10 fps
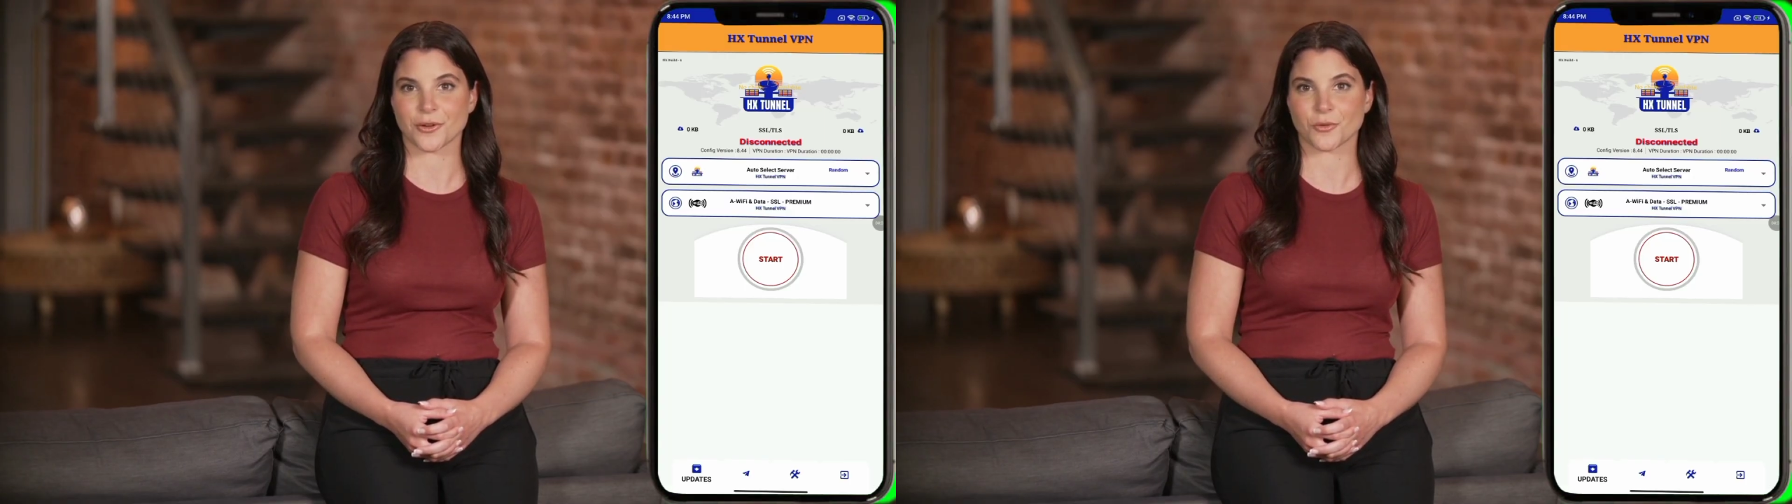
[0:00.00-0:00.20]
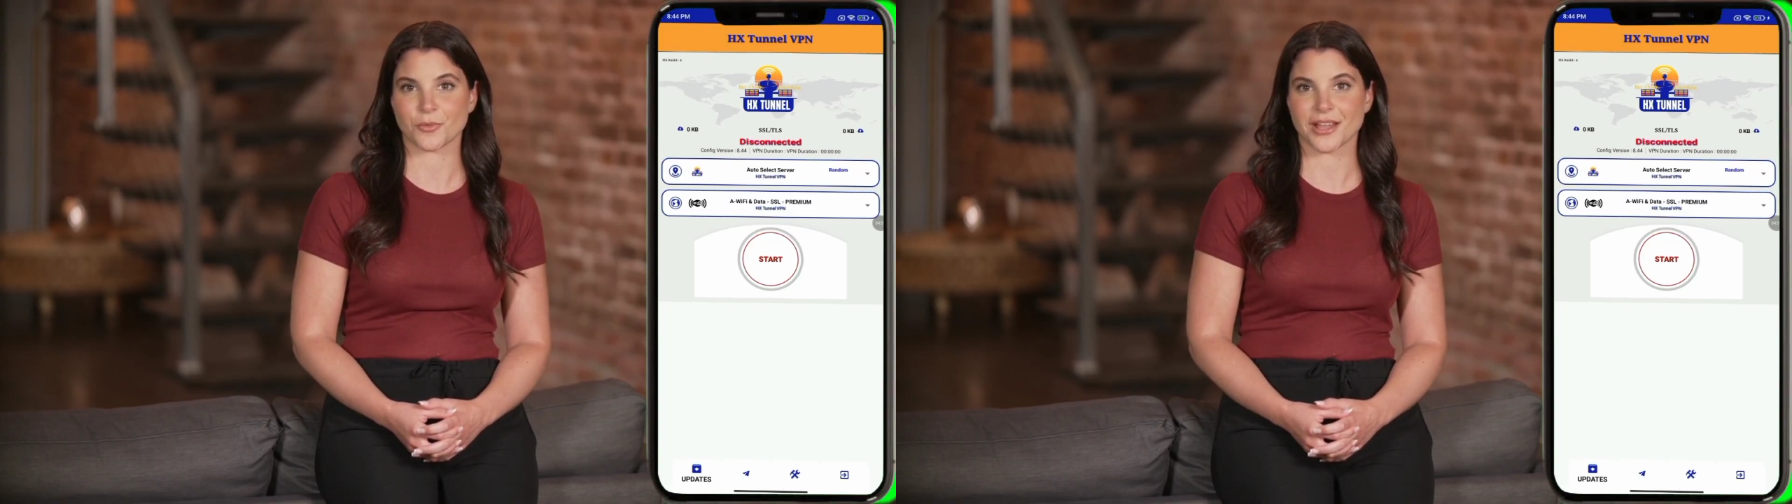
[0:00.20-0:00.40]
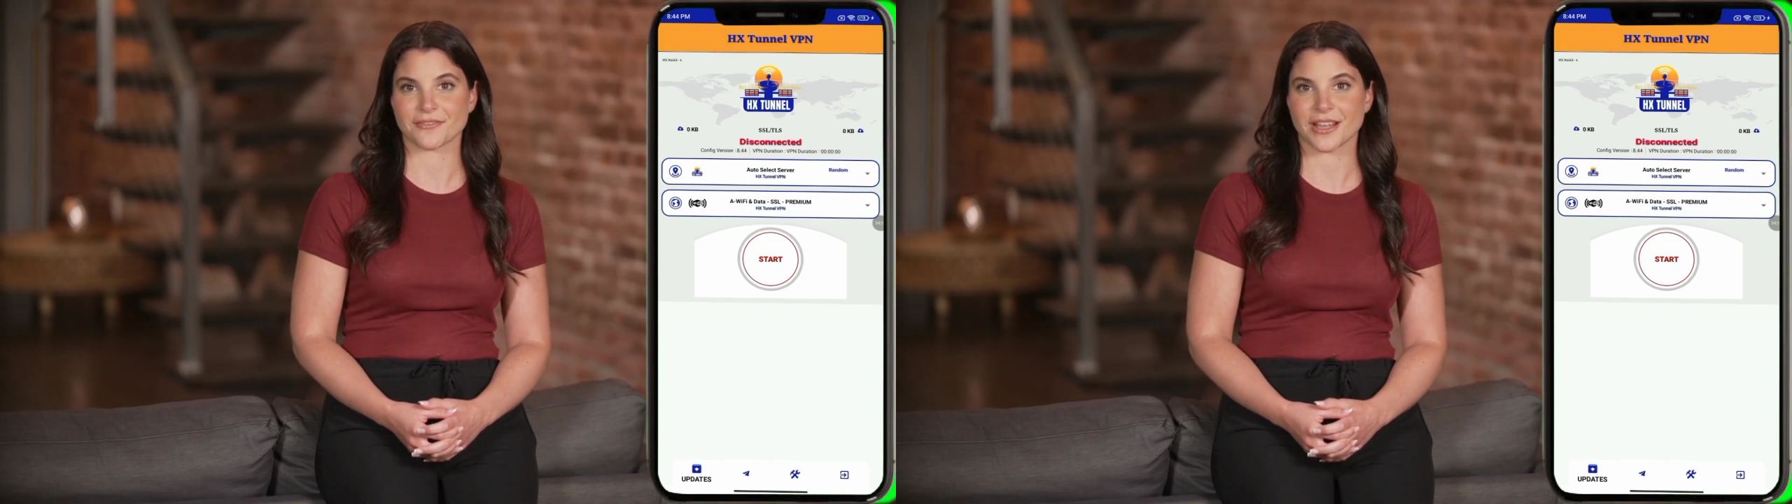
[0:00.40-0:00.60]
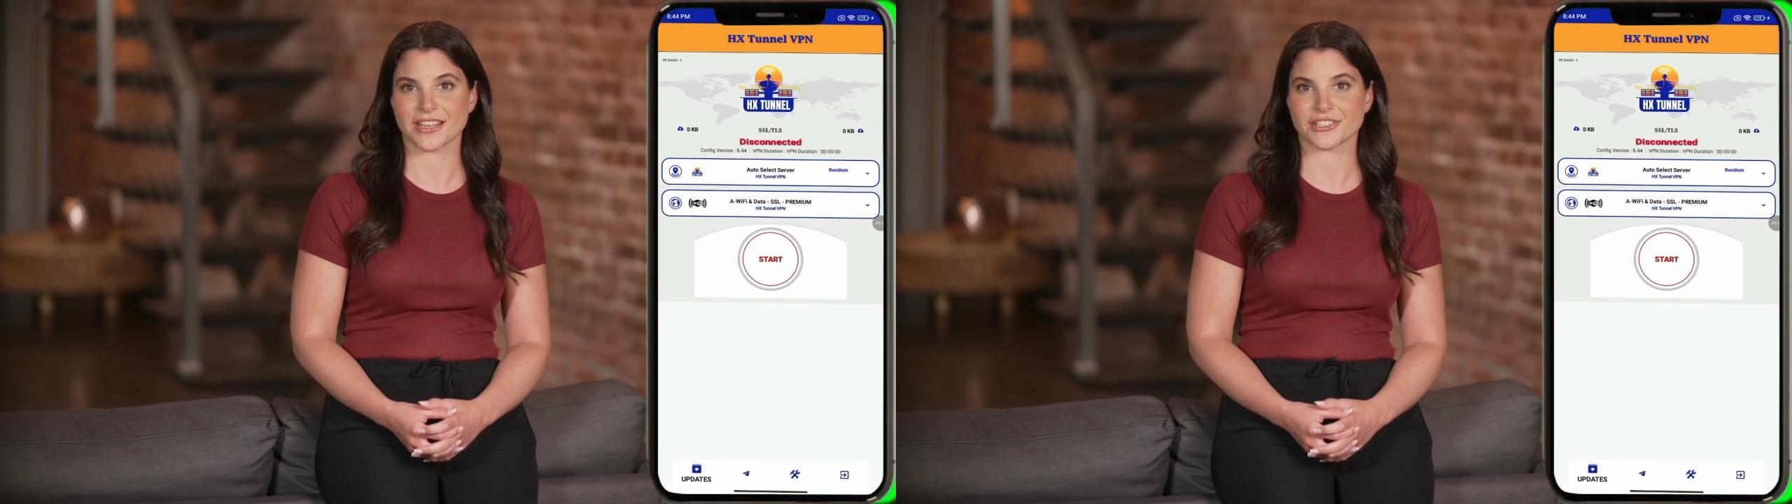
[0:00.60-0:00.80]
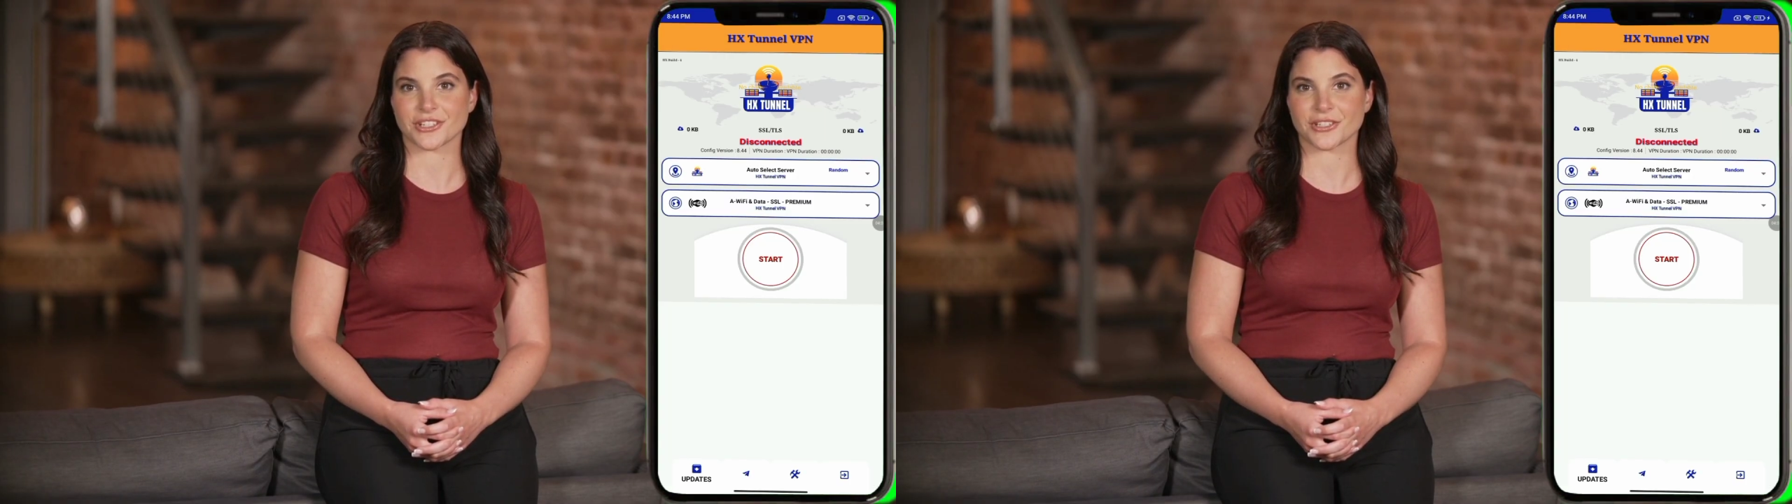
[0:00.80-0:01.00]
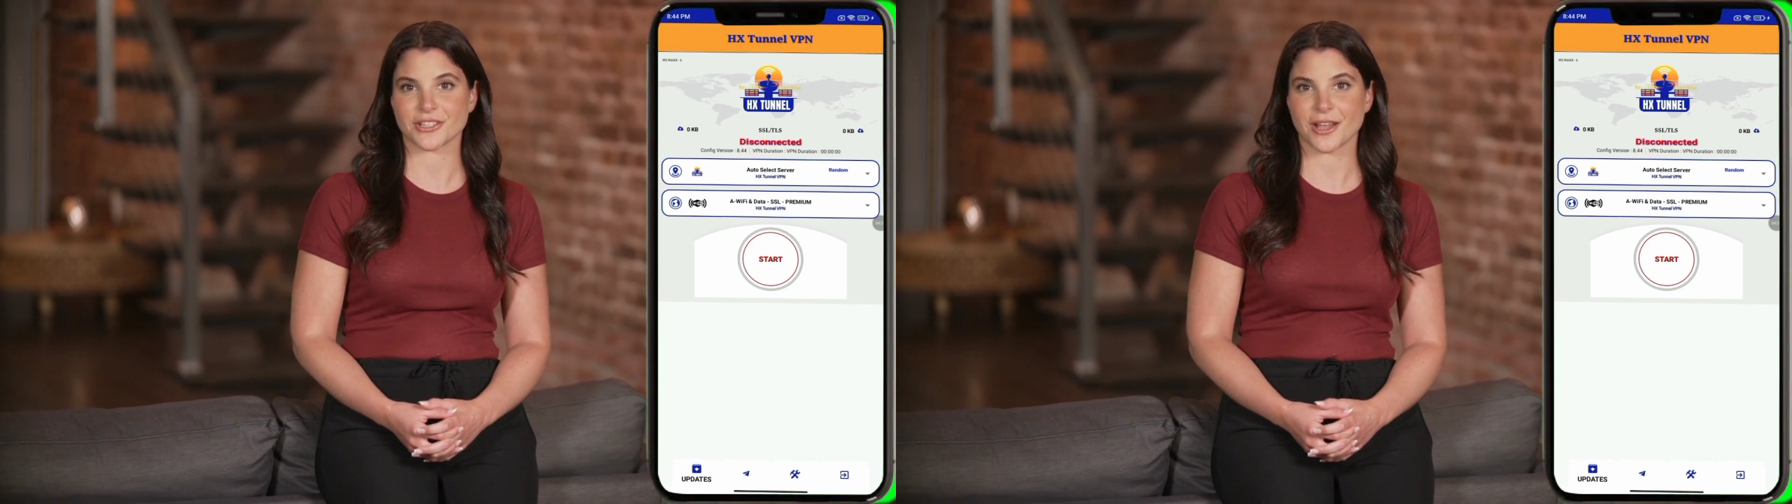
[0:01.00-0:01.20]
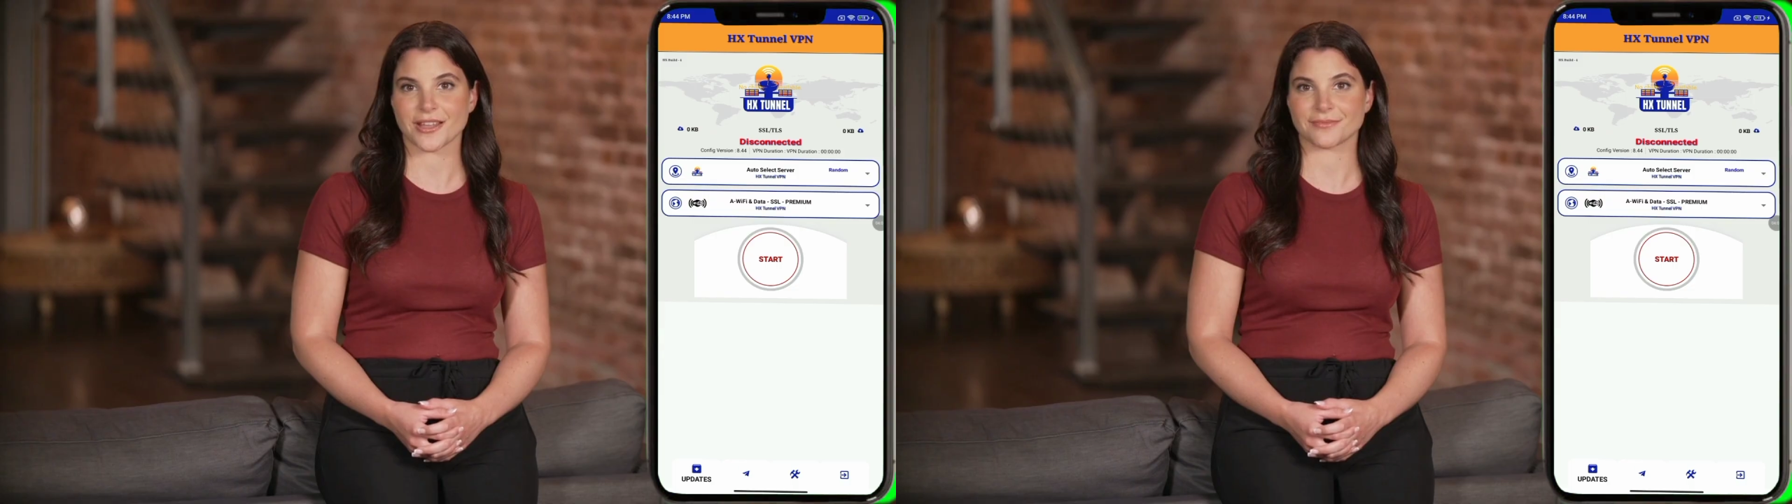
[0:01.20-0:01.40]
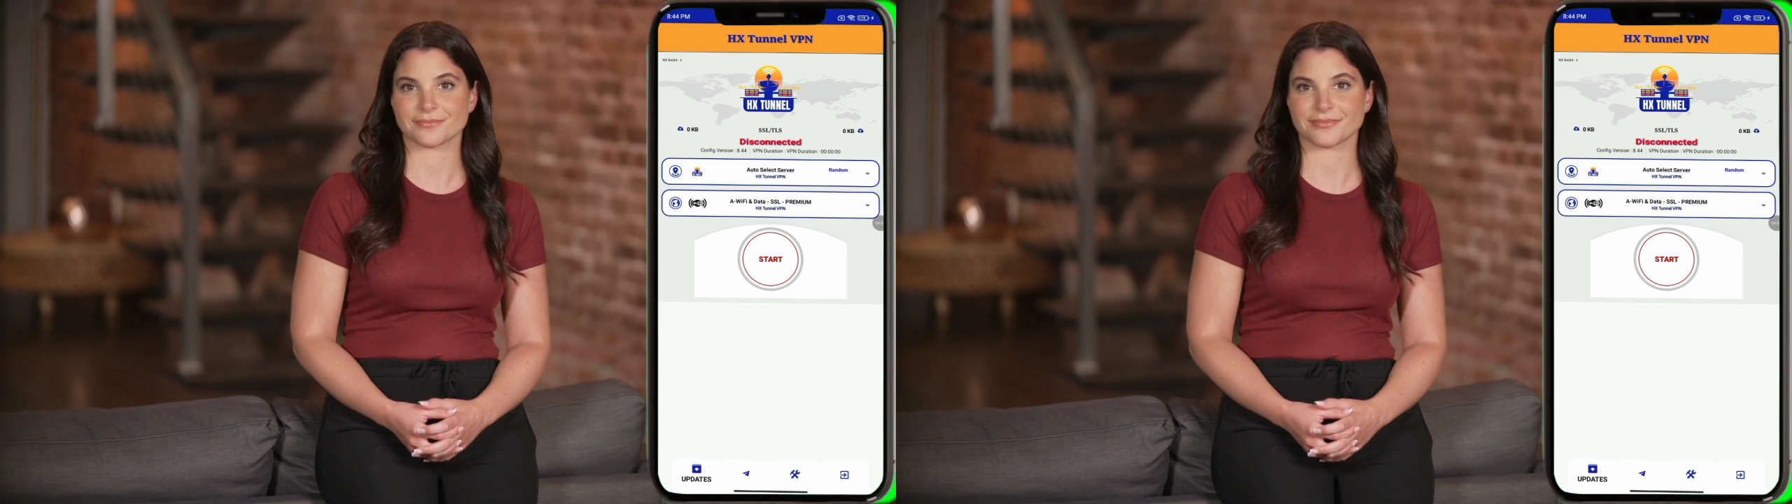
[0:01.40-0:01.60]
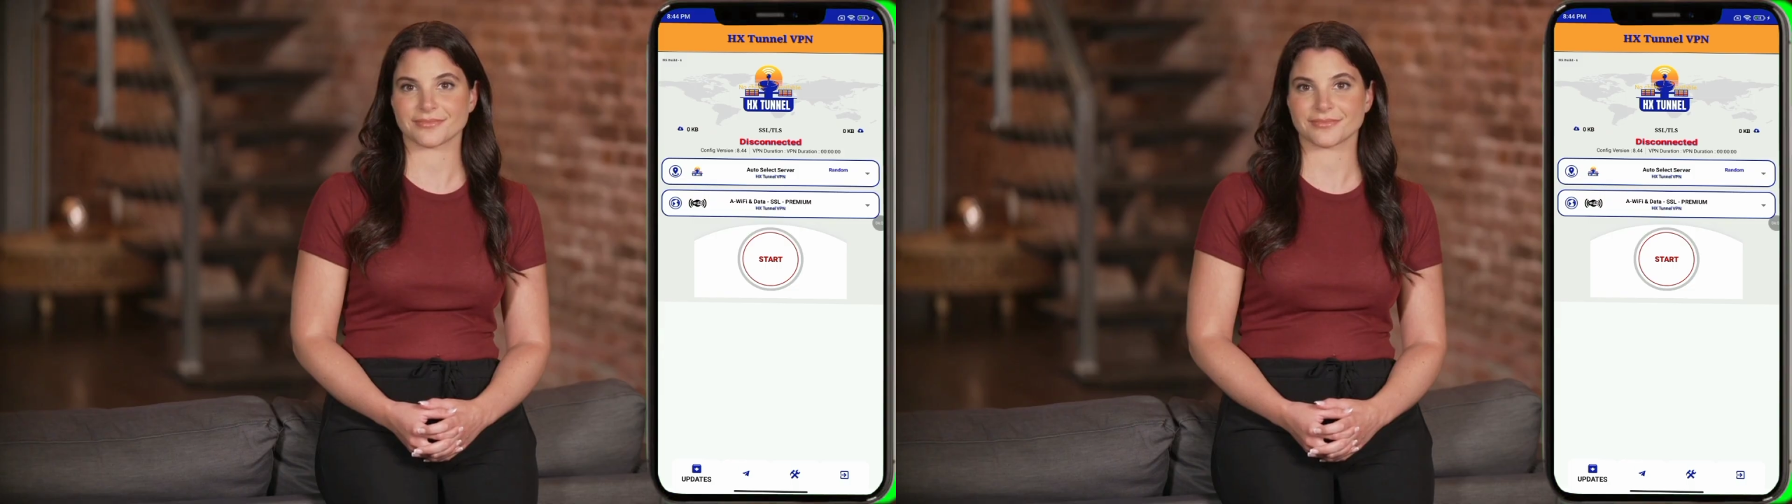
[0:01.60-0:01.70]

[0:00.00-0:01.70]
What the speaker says: or Wi-Fi is turned on.